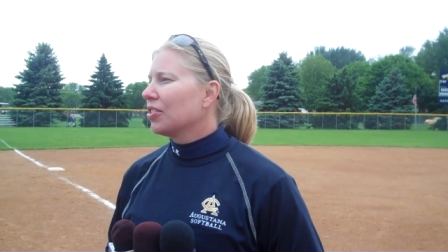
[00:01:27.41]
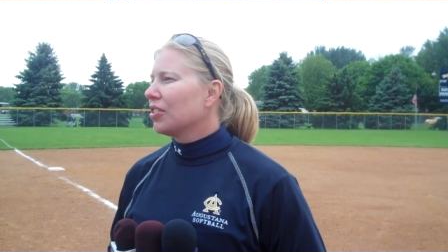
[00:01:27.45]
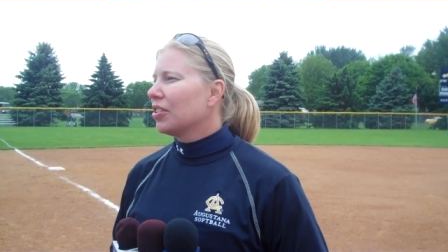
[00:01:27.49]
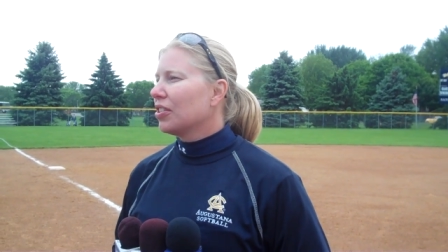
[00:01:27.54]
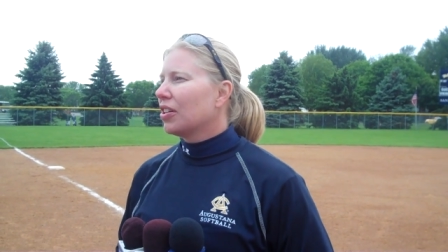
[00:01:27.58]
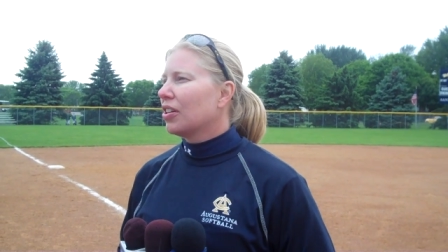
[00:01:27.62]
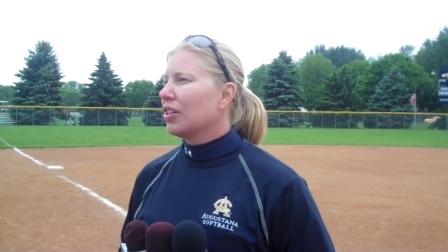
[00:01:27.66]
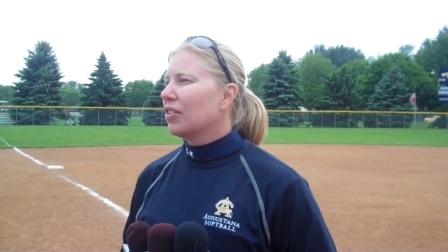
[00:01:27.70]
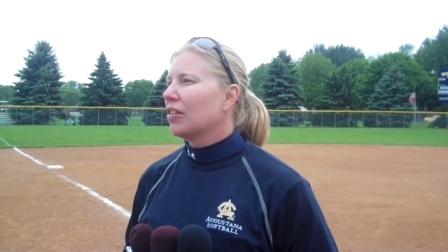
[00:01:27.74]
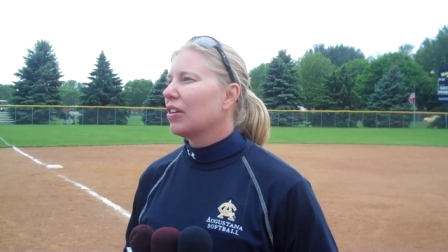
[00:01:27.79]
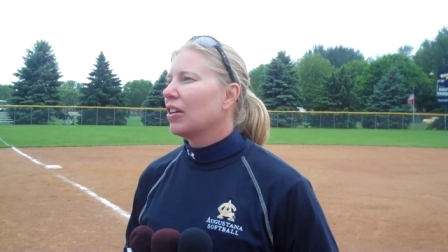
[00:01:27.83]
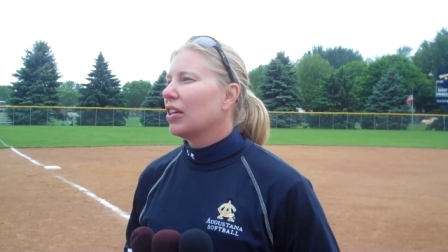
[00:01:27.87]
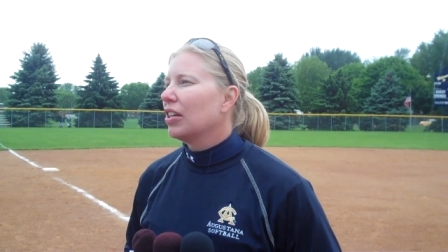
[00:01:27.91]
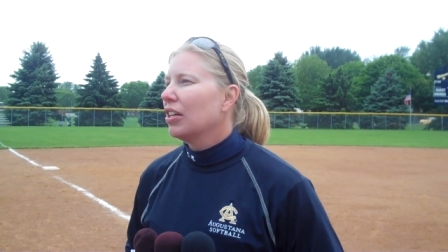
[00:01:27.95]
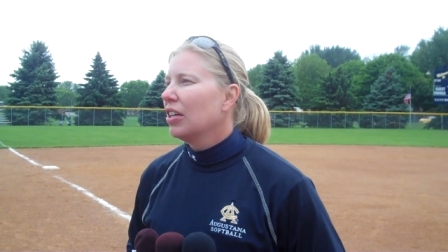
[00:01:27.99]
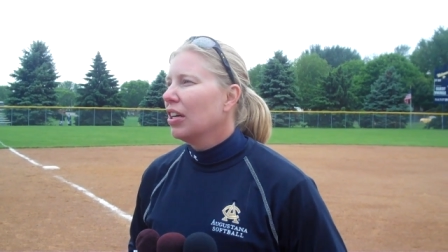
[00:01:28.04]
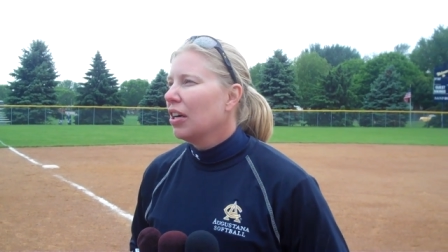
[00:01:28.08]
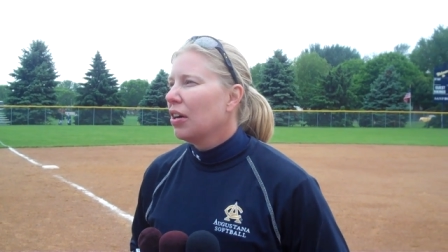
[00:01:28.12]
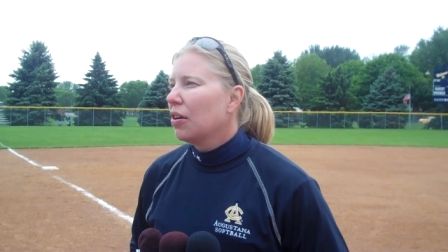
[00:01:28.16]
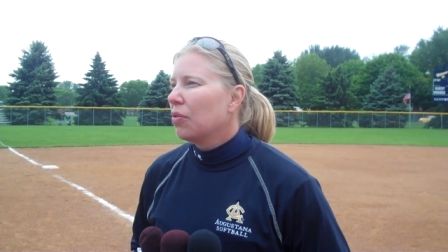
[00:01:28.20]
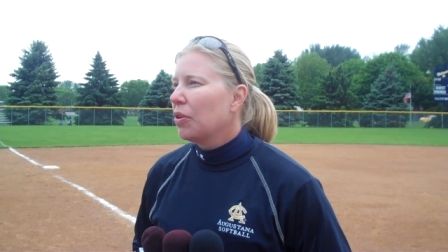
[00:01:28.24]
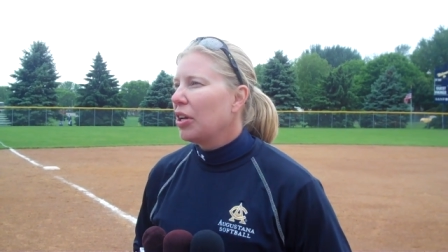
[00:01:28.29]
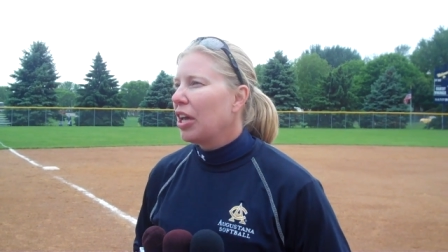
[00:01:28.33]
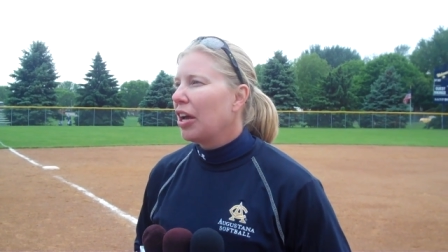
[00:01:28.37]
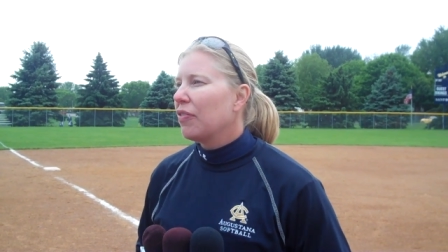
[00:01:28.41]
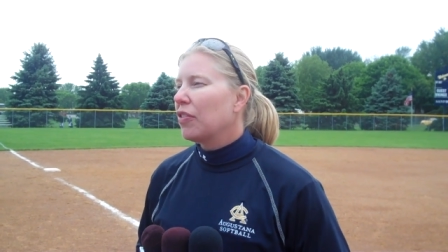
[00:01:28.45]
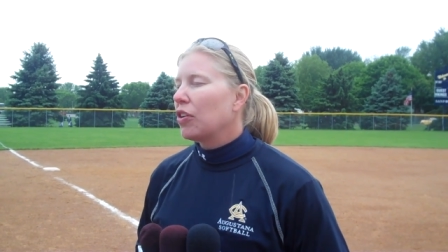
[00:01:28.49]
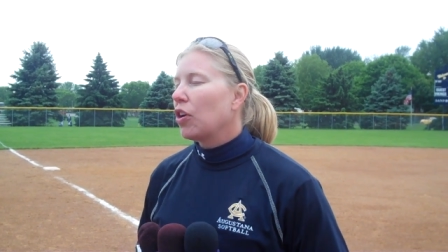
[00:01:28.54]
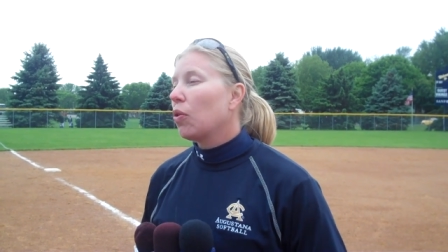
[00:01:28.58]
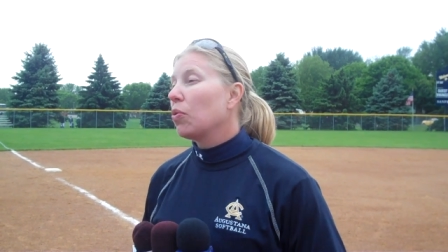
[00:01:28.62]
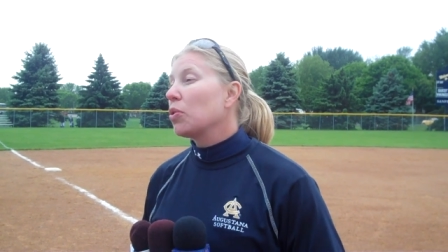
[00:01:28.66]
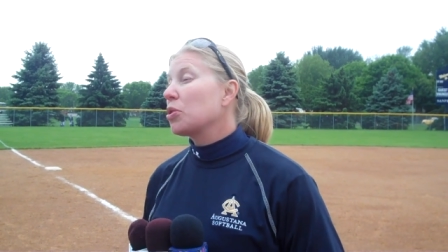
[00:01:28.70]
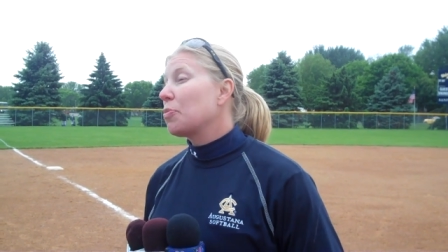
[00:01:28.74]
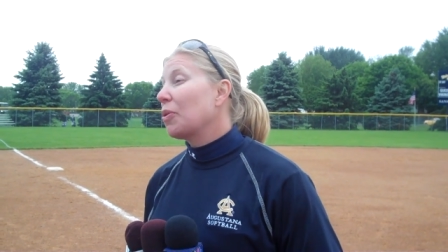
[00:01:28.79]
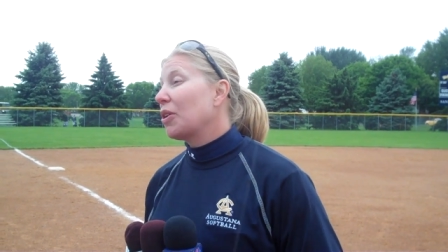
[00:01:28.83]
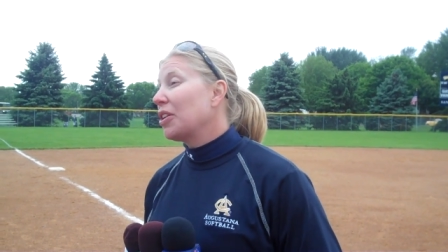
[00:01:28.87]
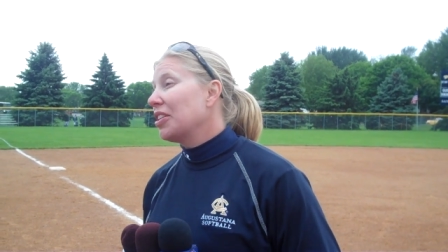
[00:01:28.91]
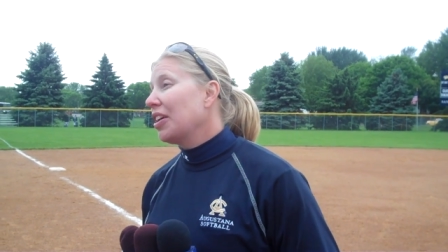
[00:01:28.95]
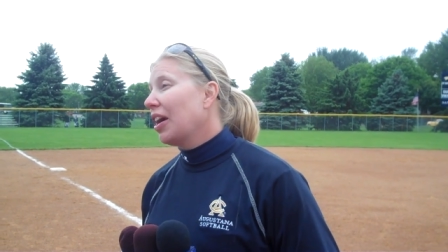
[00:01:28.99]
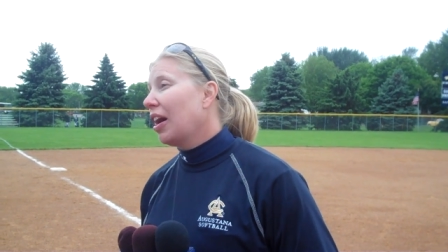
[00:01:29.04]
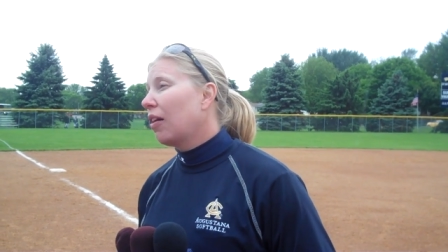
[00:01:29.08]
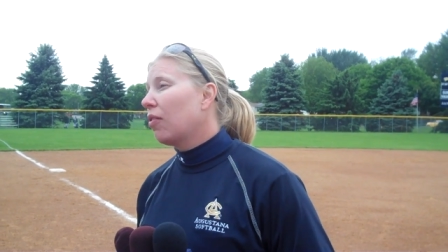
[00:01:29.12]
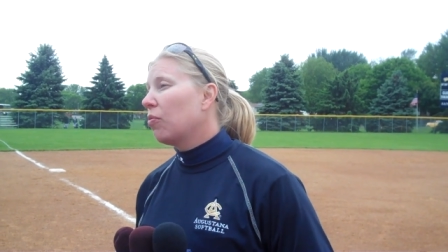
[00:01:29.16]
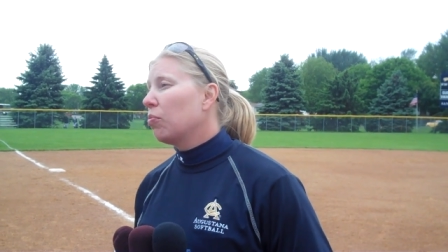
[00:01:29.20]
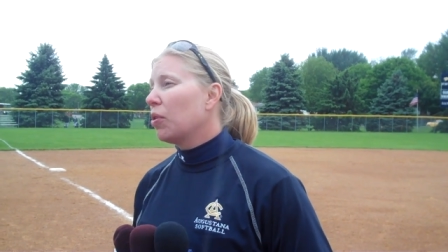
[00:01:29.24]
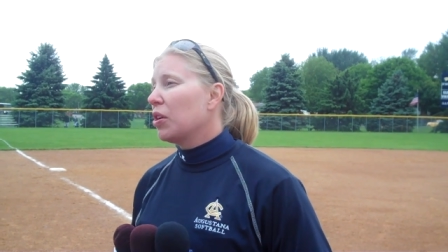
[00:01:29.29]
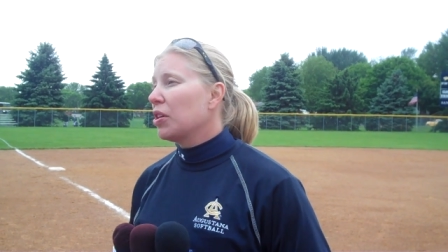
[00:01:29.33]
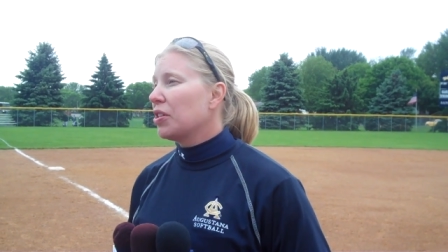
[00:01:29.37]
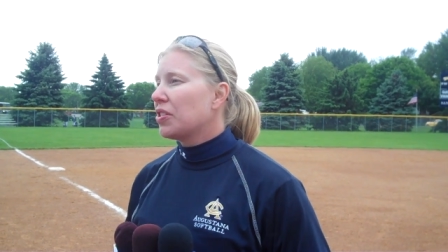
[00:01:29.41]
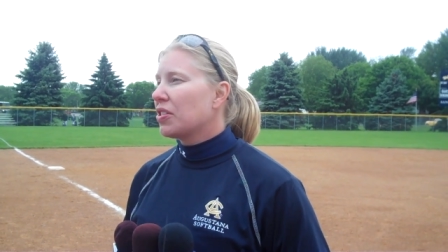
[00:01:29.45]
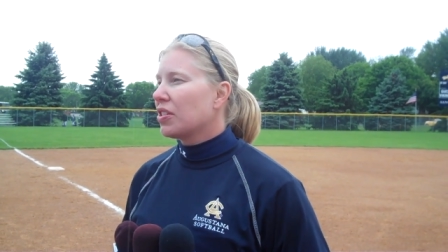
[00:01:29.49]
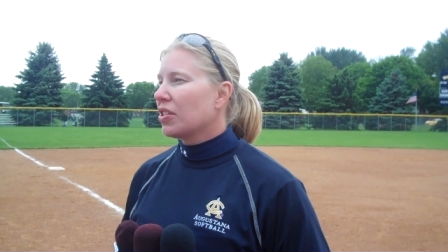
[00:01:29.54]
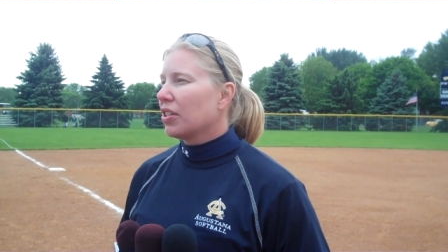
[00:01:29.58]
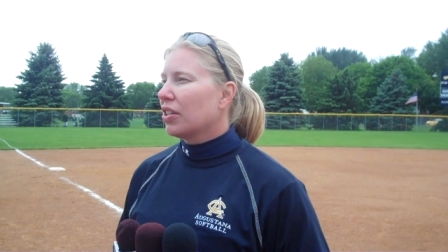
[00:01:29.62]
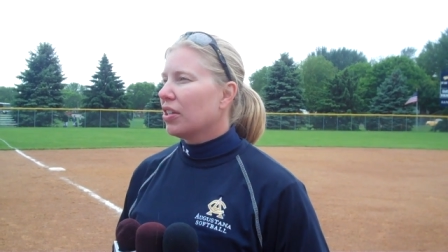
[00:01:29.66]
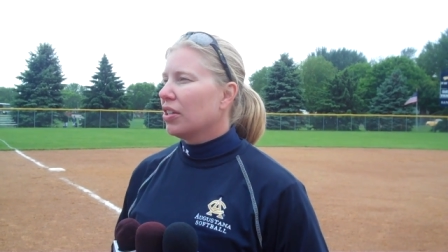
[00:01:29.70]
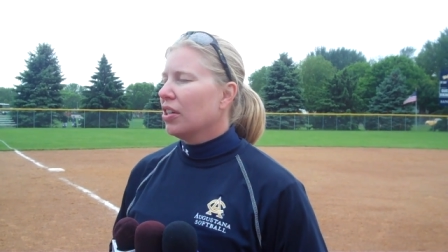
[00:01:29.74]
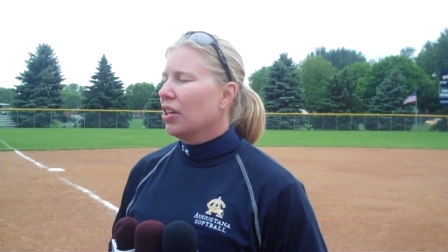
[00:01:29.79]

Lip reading: You know, we haven't always been down, but